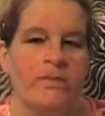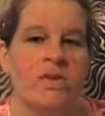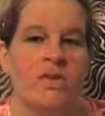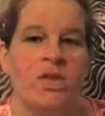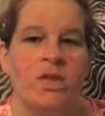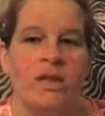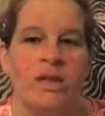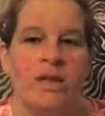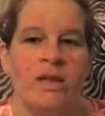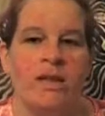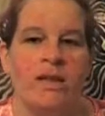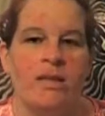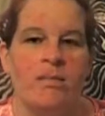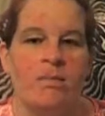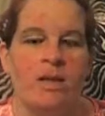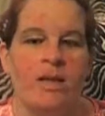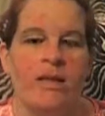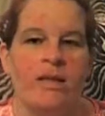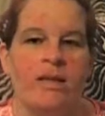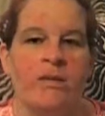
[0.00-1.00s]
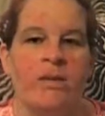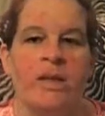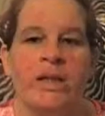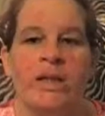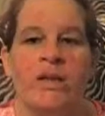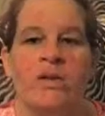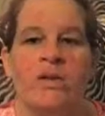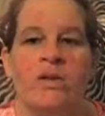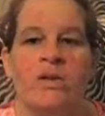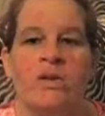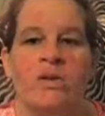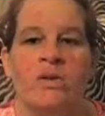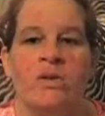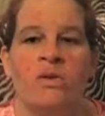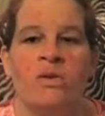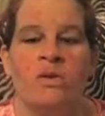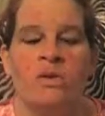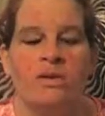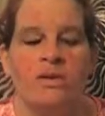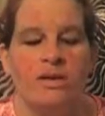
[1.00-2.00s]
Sorry, that's my
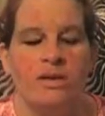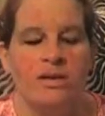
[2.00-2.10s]
three-year-old.